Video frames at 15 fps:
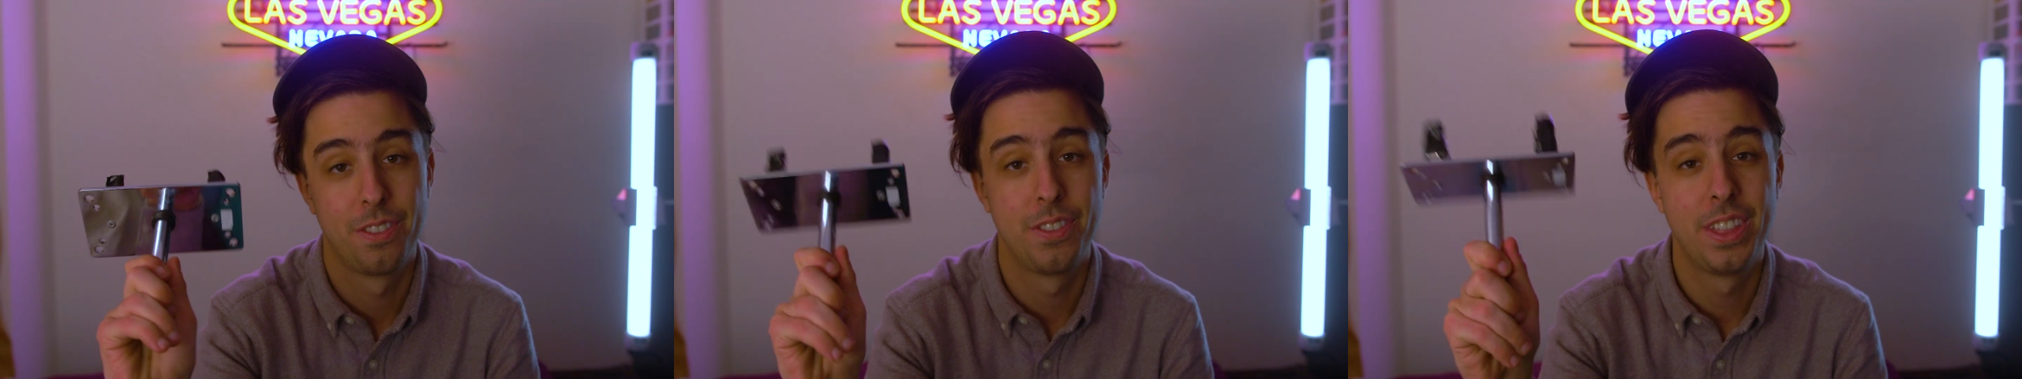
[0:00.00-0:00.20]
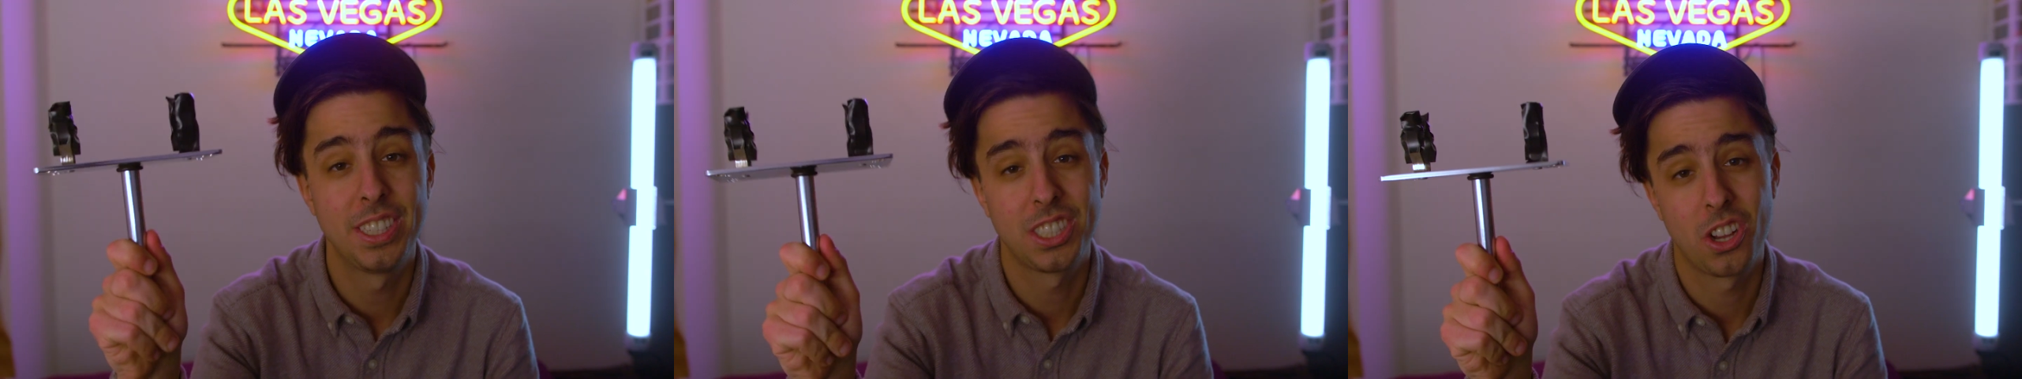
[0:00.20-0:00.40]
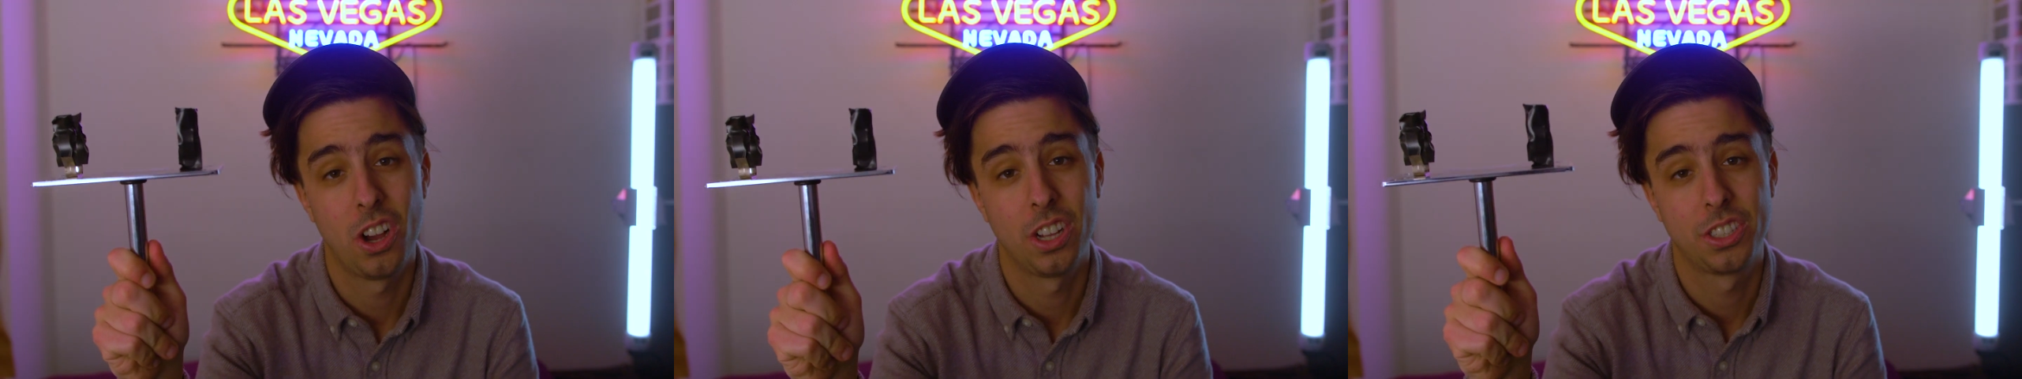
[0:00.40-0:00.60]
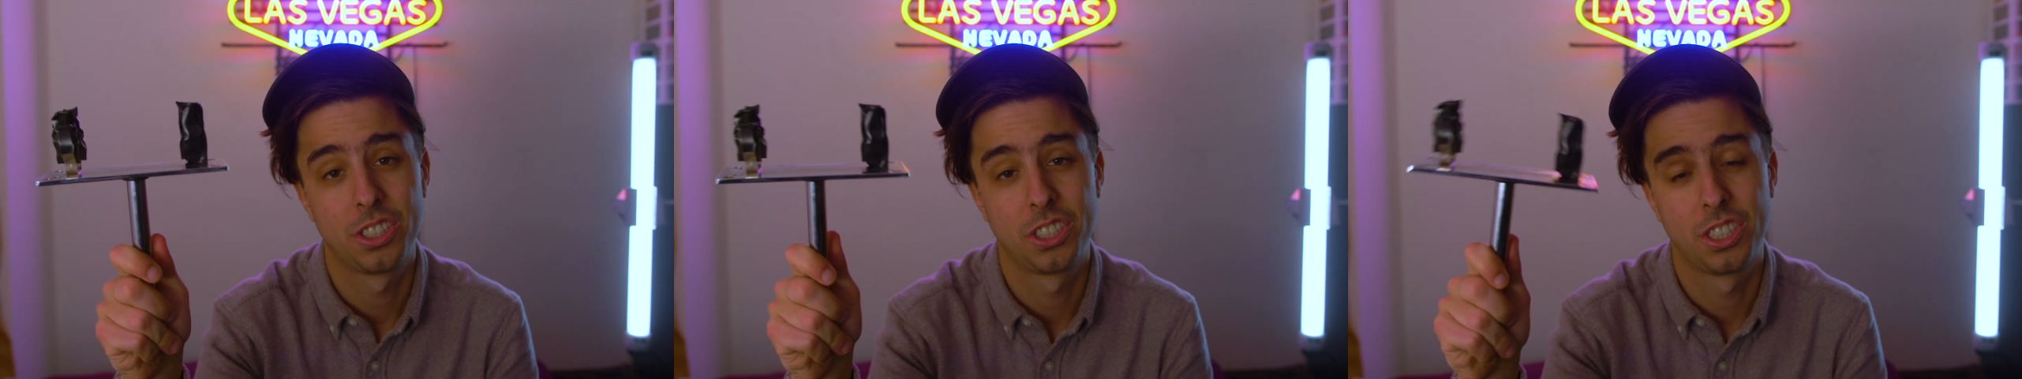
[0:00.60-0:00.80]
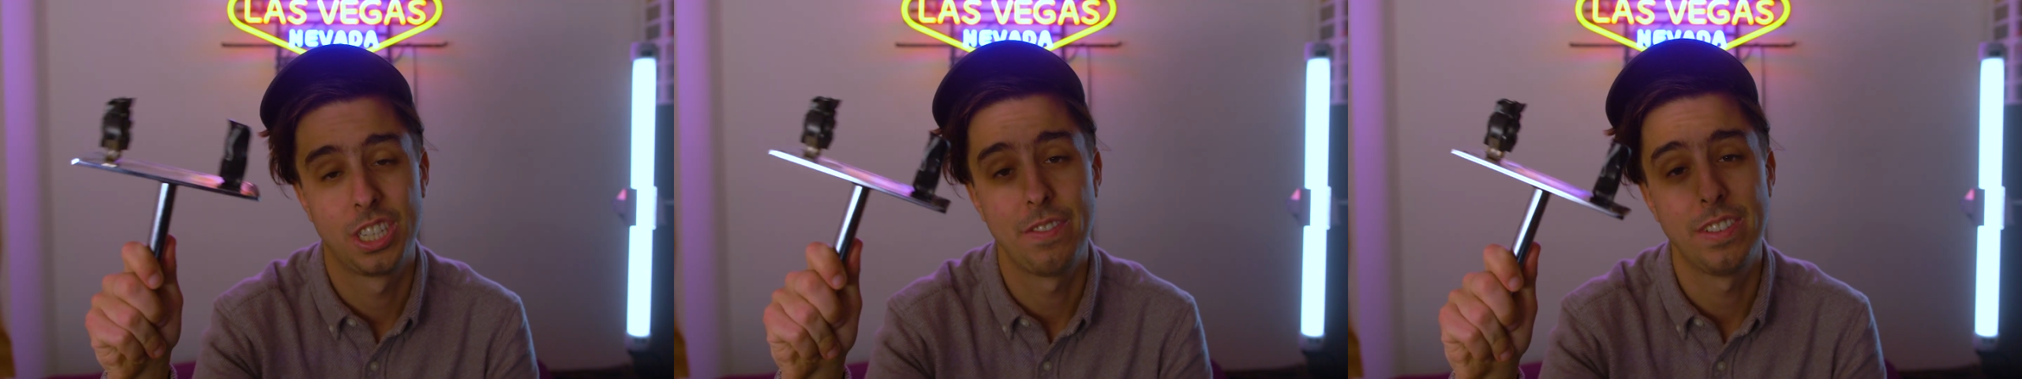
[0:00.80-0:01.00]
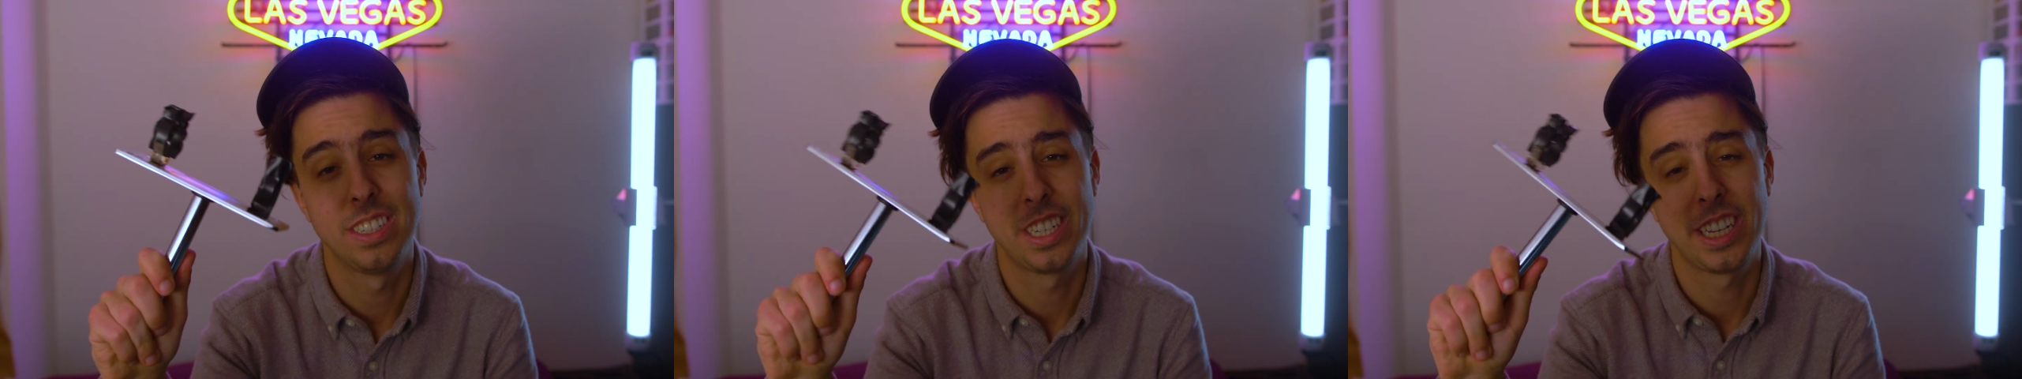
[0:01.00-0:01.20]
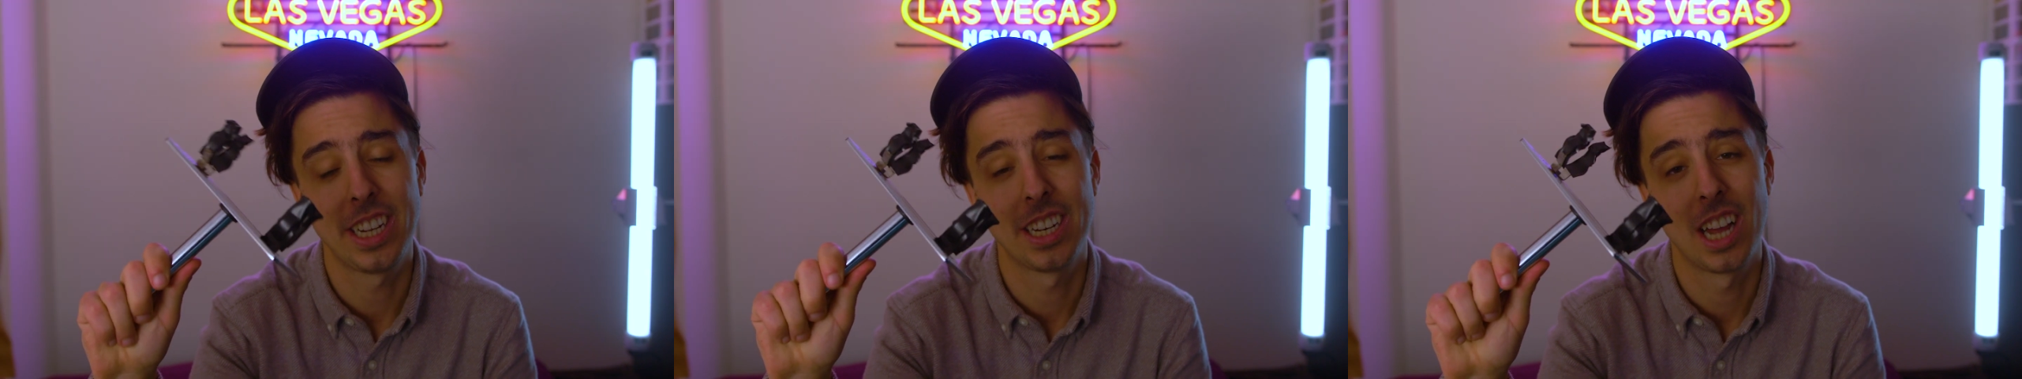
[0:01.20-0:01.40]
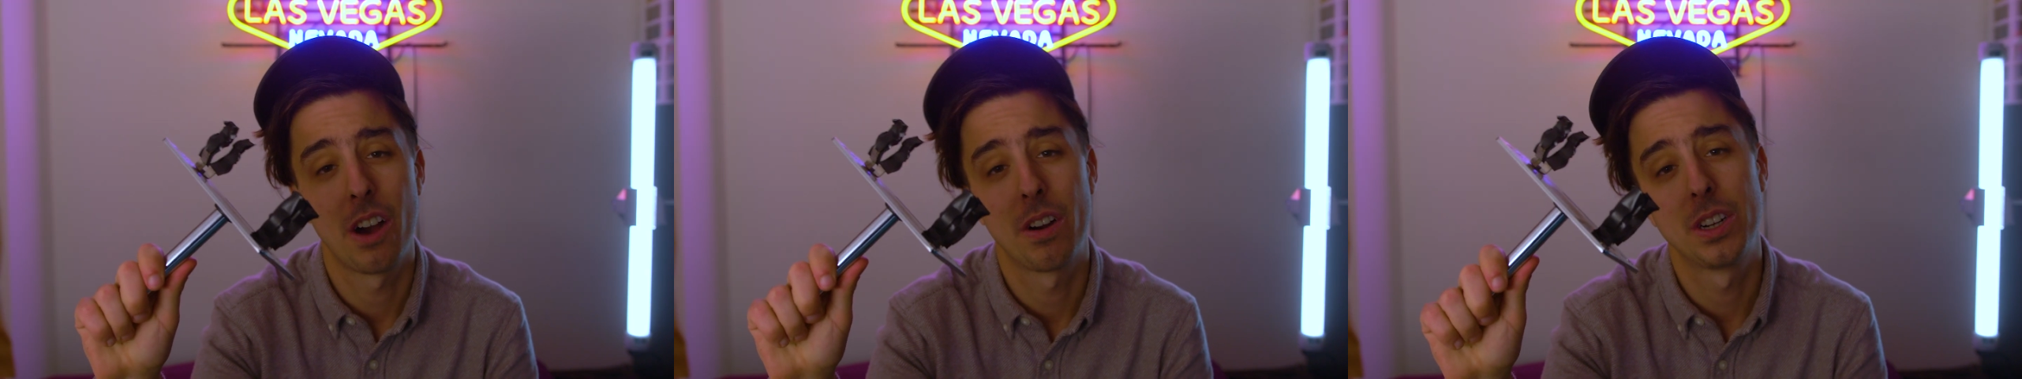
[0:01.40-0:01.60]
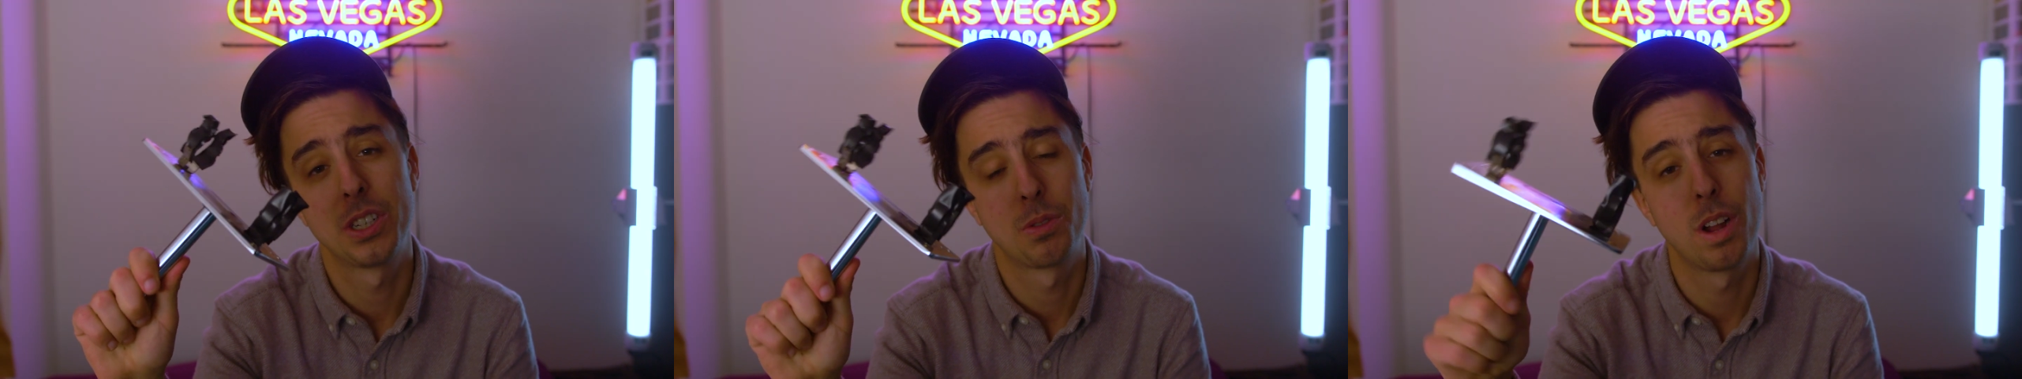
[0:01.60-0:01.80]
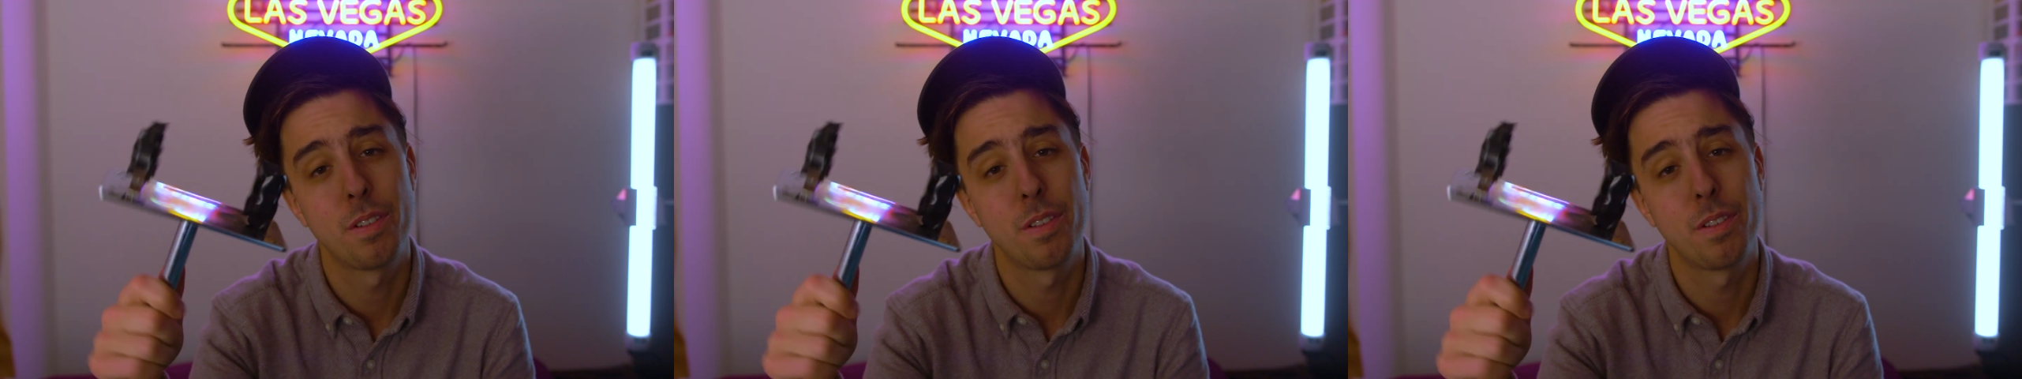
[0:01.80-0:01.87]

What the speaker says: This cost $17